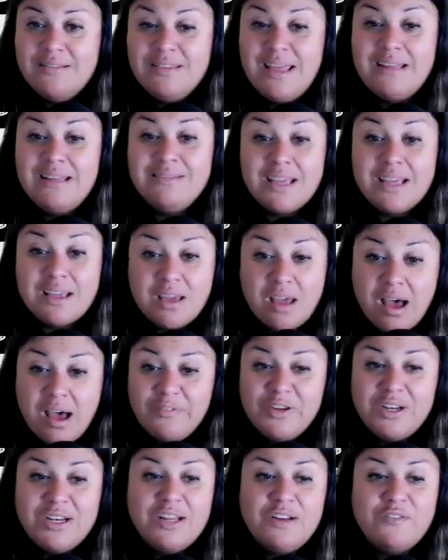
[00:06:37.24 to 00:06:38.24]
than the
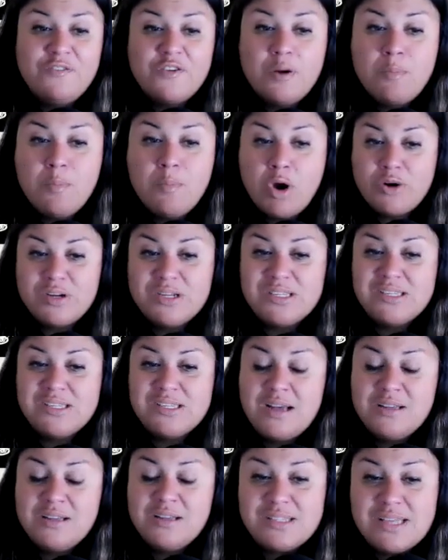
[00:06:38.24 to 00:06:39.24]
covenant from our
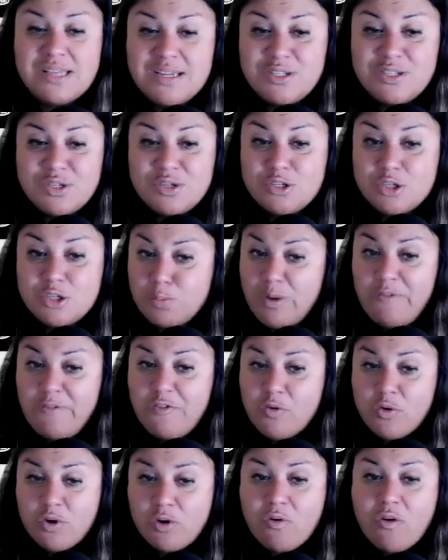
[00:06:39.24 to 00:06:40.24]
ancestors
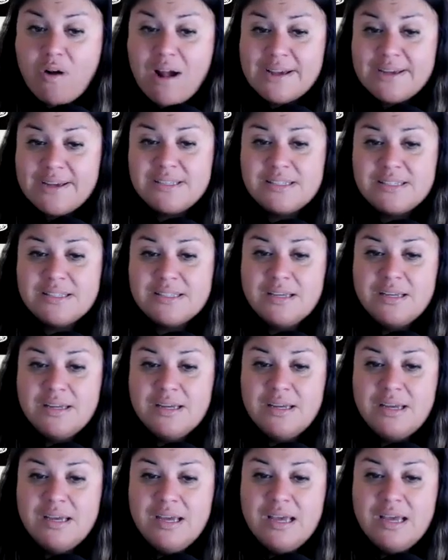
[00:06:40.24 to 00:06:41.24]
before Christ.
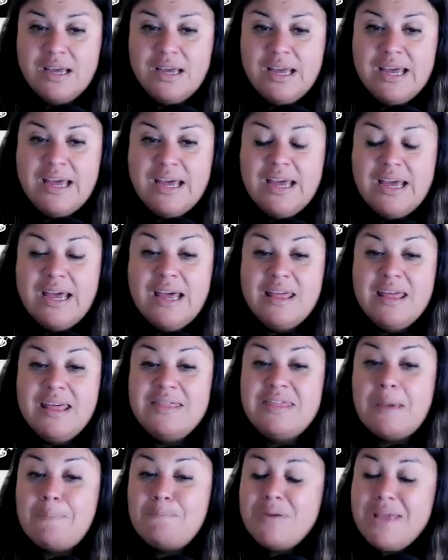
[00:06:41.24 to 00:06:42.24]

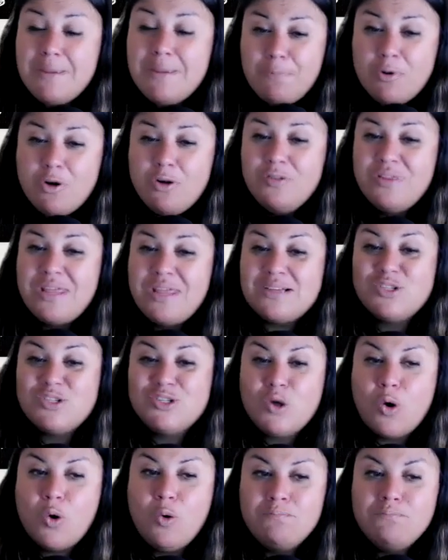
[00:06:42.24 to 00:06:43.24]
The people that
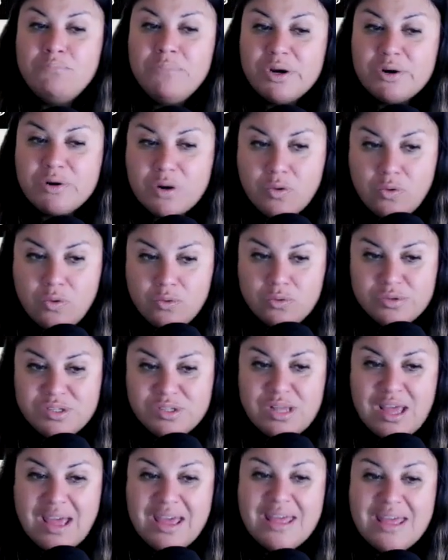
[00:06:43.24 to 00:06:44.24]
saw
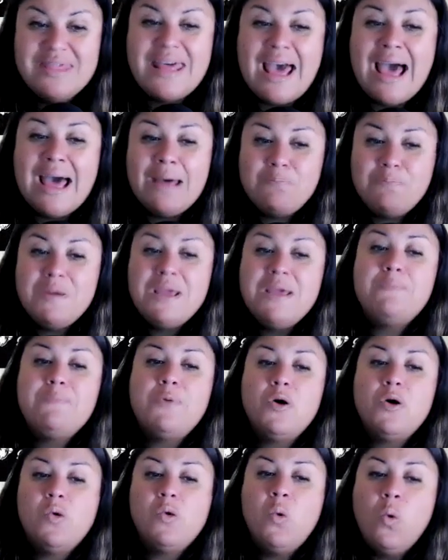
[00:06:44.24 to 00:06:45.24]
miracles, that
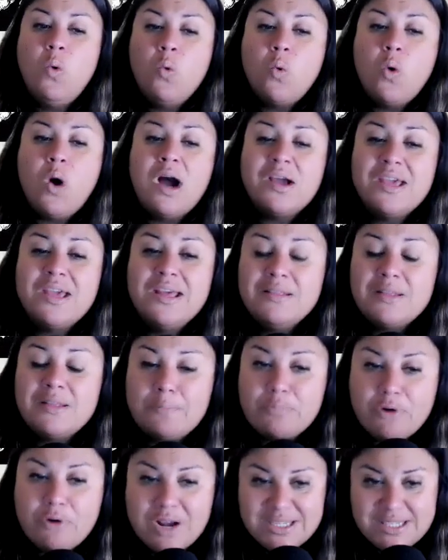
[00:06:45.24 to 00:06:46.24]
people who walk in the
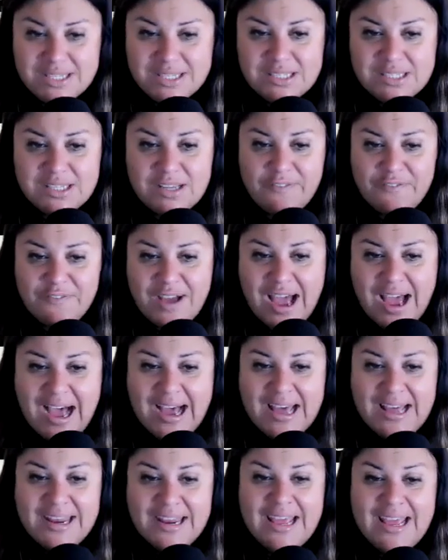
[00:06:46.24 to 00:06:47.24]
presence of
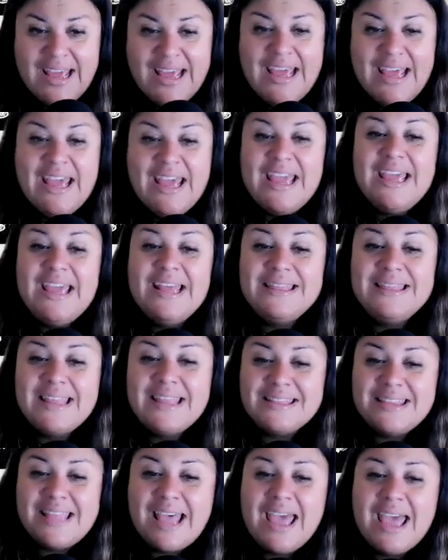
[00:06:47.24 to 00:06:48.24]
God in the
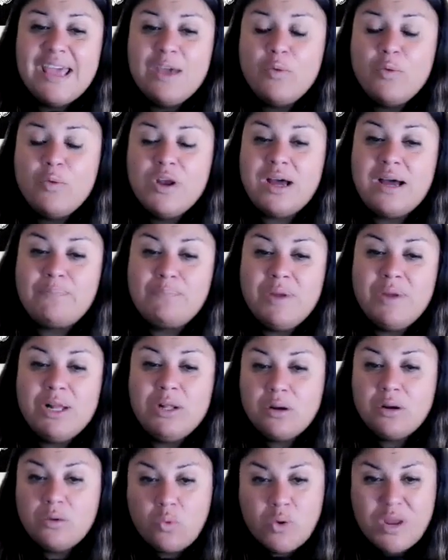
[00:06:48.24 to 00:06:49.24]
day
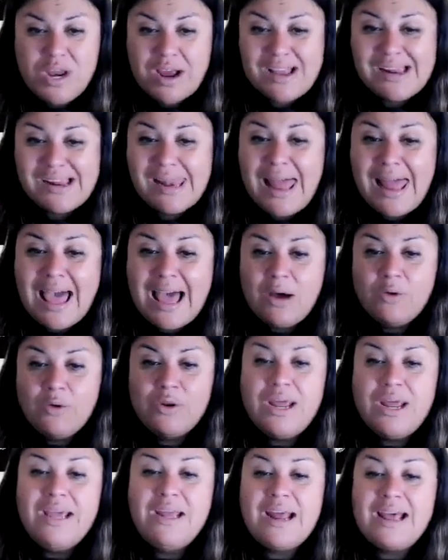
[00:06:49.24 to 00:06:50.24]
with a
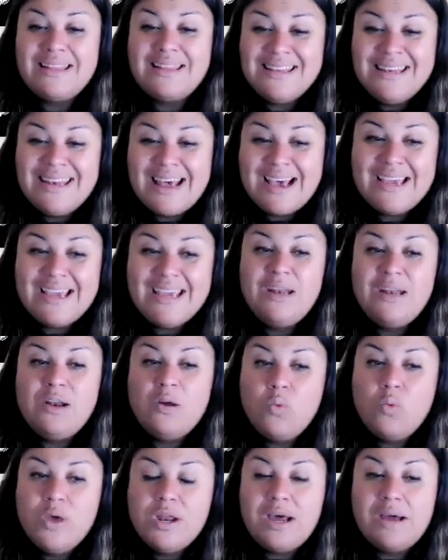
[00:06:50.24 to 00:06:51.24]
cloud and at night
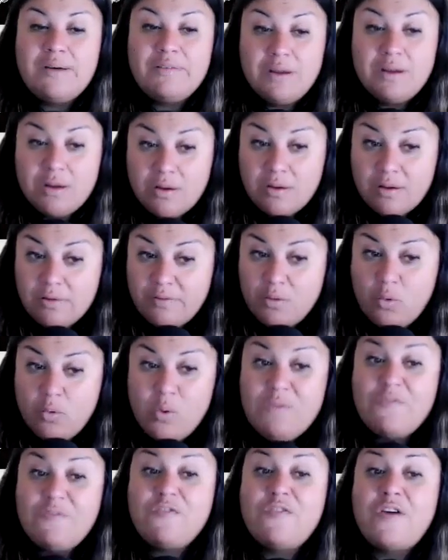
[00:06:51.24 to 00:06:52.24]

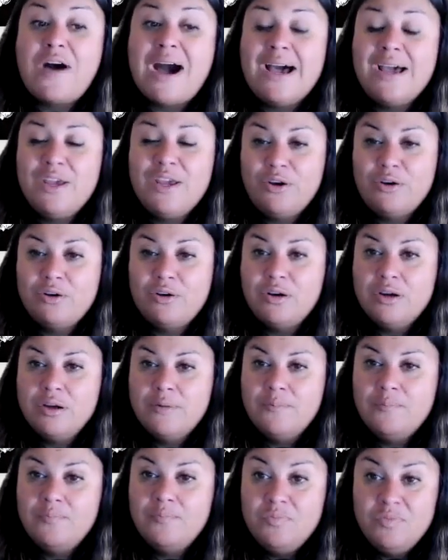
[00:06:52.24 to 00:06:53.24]
with fire,
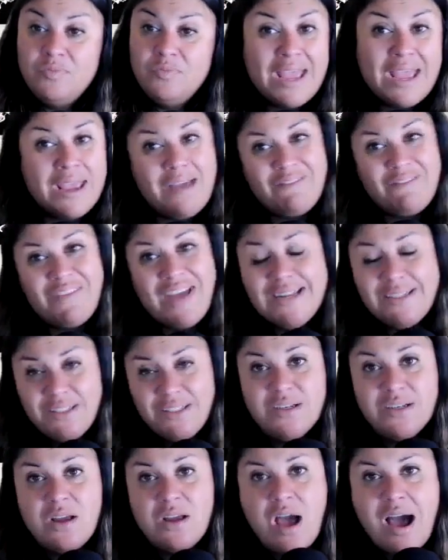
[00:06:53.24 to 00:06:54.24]
they
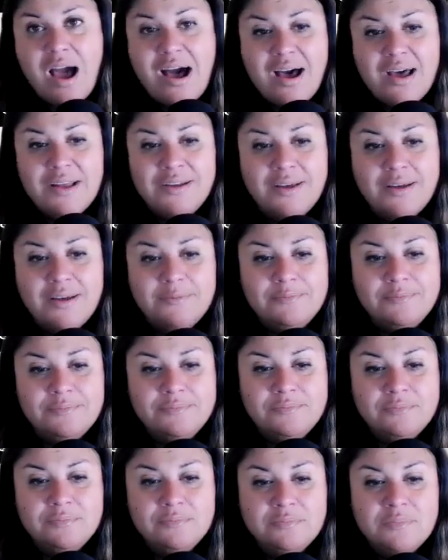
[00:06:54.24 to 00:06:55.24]
abandon God.
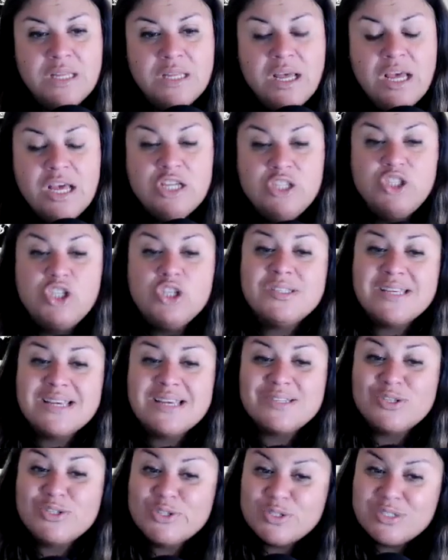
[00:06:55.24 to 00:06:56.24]
Just
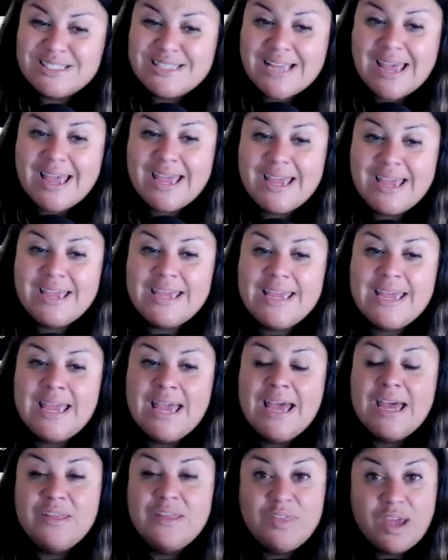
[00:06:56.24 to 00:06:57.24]
as today,
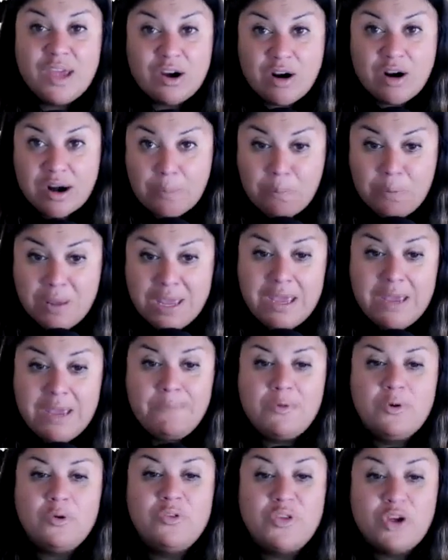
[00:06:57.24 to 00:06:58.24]
there are
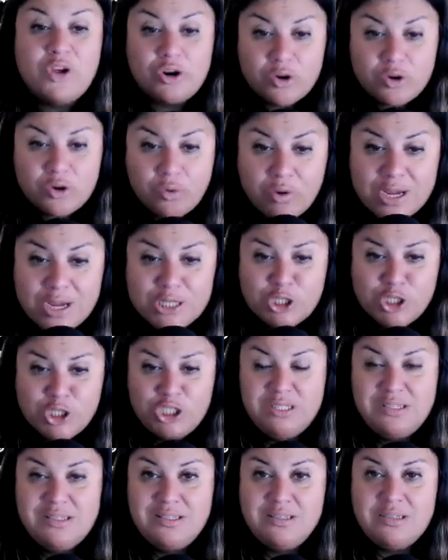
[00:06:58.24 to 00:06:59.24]
people, there are
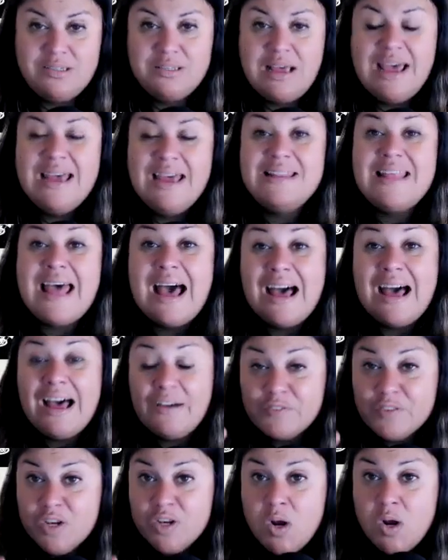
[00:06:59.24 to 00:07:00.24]
Christians that
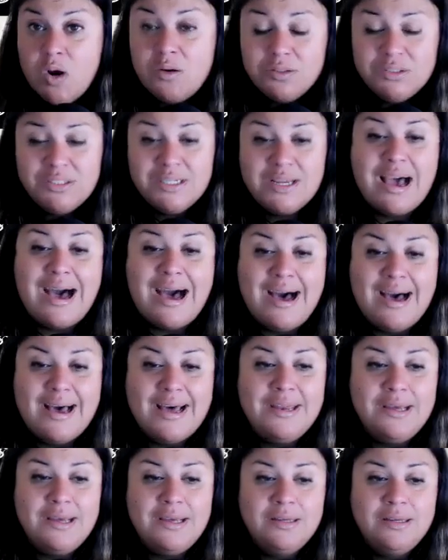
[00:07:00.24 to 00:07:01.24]
have known
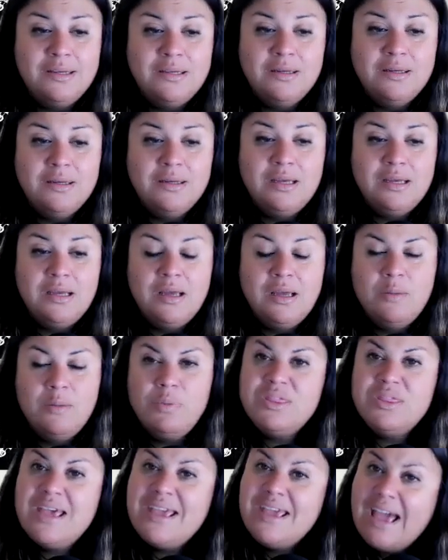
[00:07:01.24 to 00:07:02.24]
God,
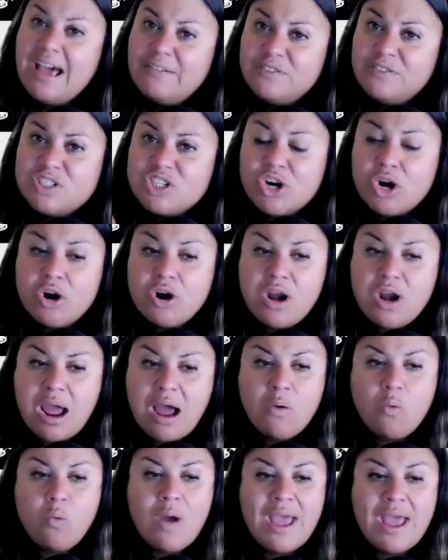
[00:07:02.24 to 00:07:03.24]
but they have turned
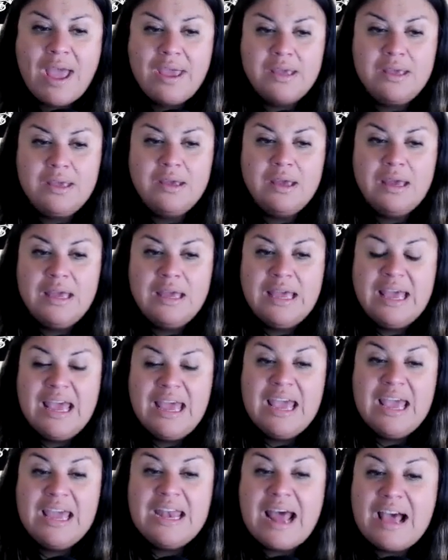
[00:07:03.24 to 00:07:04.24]
away
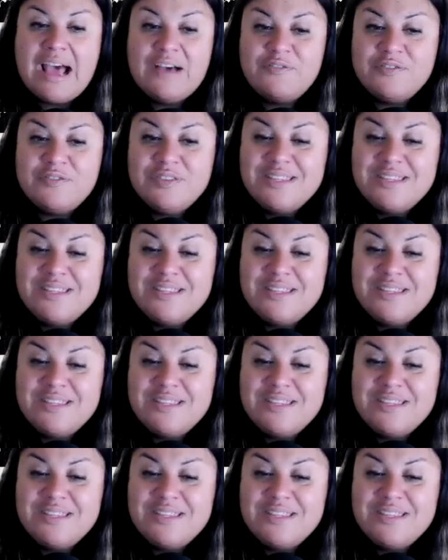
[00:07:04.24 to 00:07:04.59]
and have